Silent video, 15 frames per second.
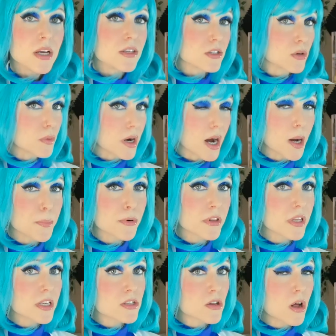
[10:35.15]
So copper
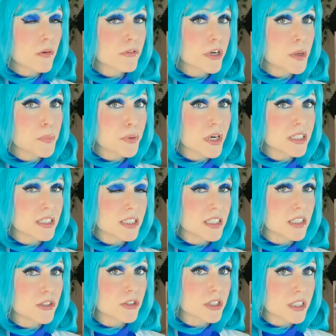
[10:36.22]
that is already present in your